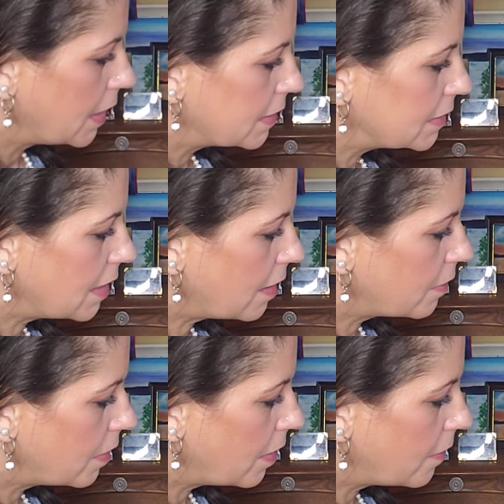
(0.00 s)
See that?
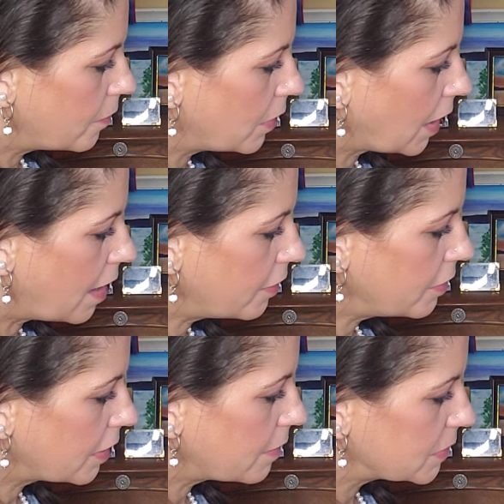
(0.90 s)
The color
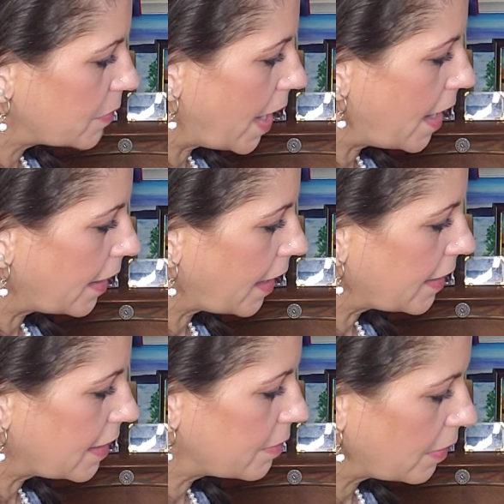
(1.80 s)
that comes back, I
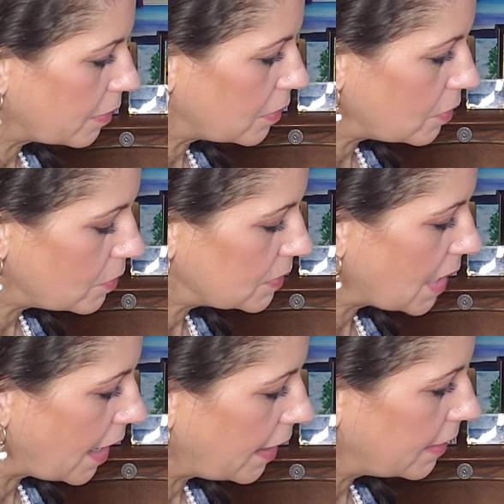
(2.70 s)
can use
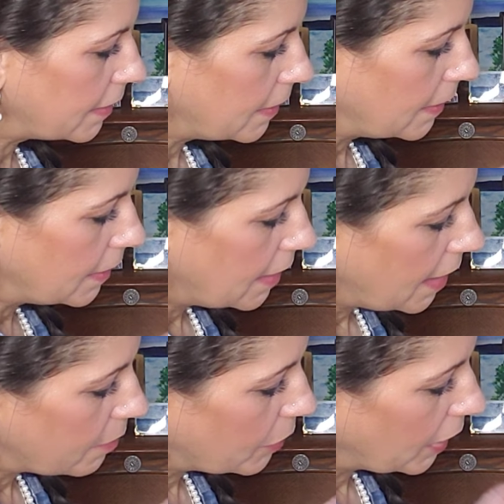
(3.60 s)
that
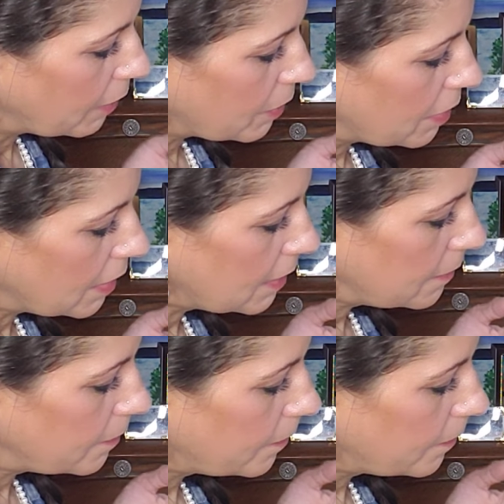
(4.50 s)
and play with it,